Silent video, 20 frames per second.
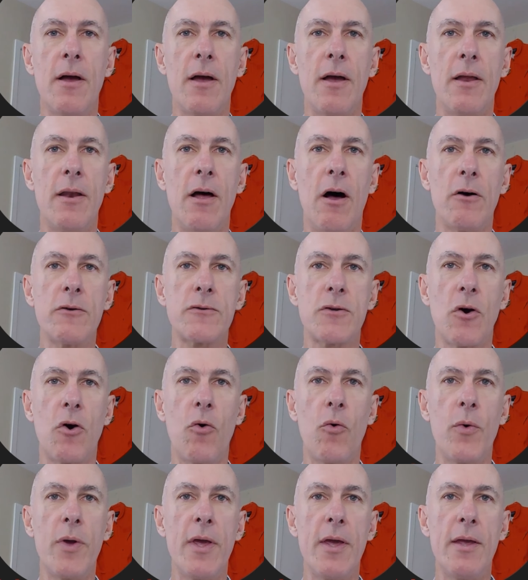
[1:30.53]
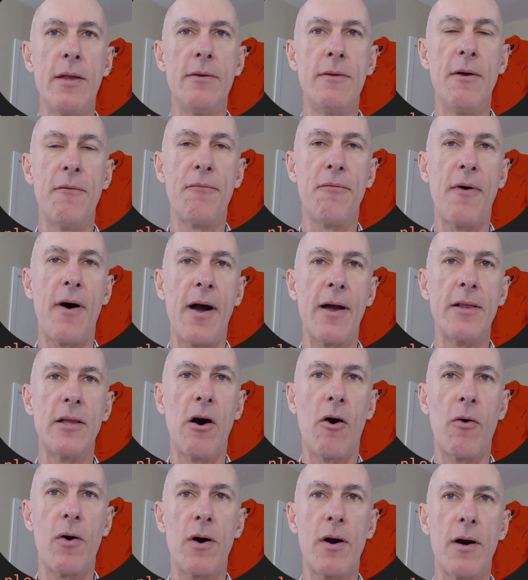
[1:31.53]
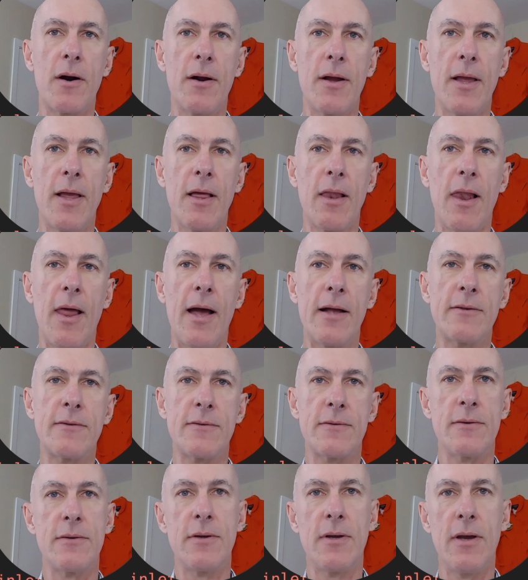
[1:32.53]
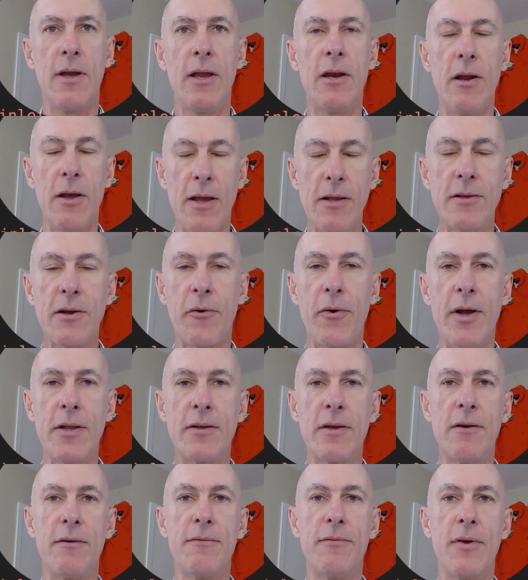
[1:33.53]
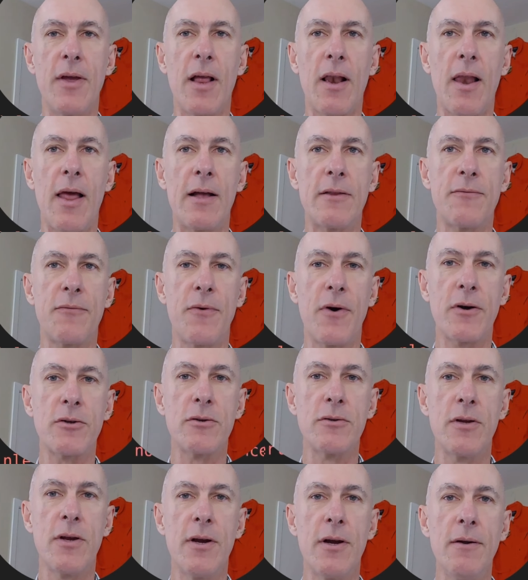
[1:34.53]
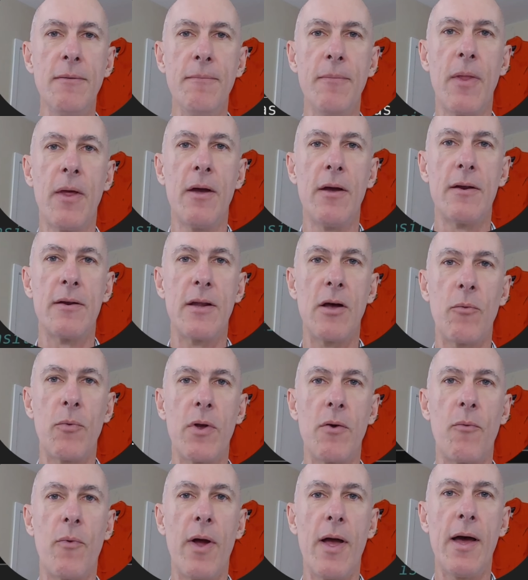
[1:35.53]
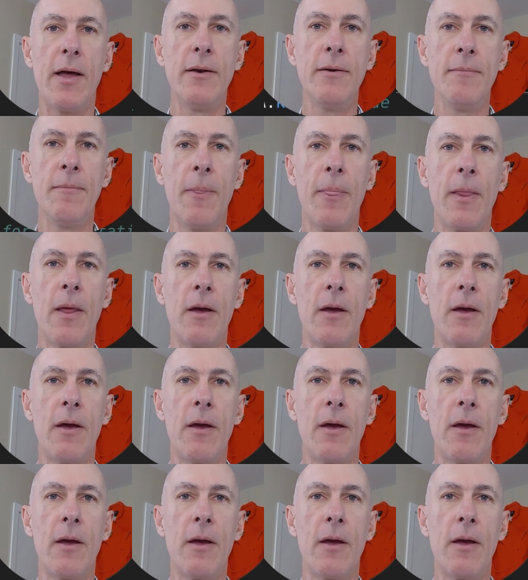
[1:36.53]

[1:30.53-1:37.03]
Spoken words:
And also we defined our iterative inlet function here that we ran.